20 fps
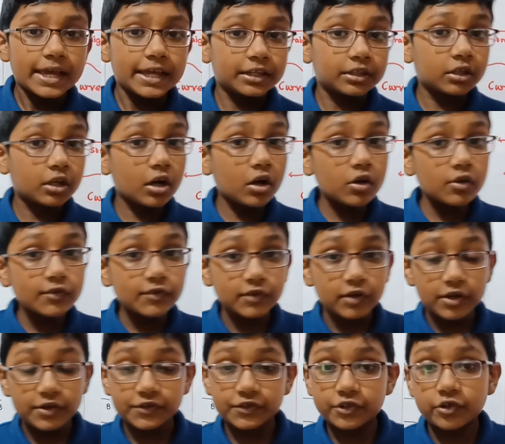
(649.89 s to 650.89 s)
It goes
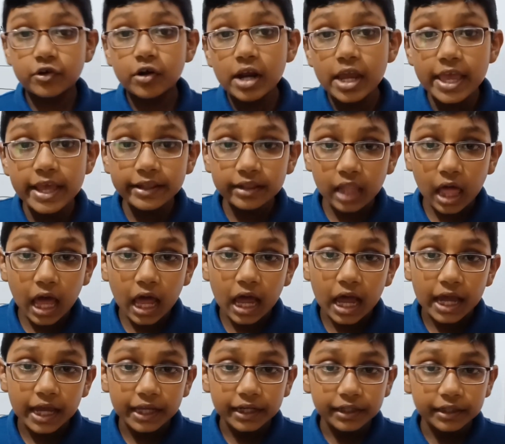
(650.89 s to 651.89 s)
to a straight
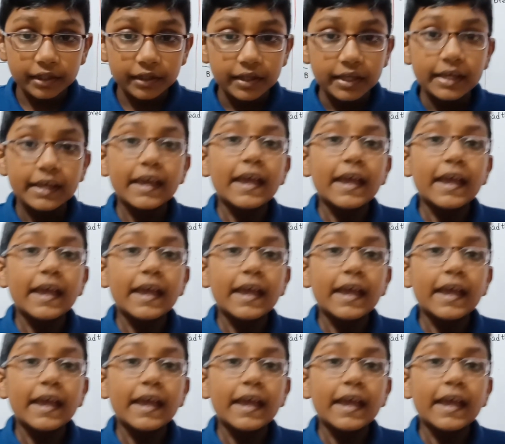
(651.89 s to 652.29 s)
line.